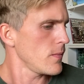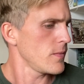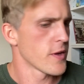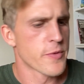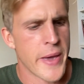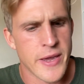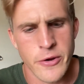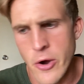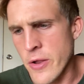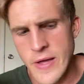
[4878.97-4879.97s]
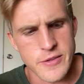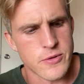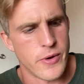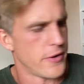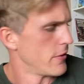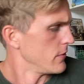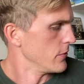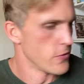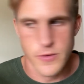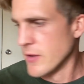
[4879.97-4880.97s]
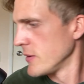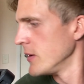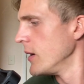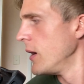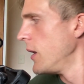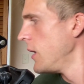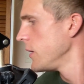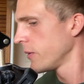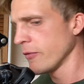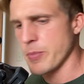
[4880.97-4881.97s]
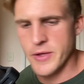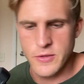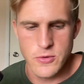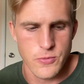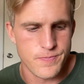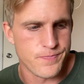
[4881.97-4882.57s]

Let's make a note of that so I don't lose it. Oh, do I have a pencil?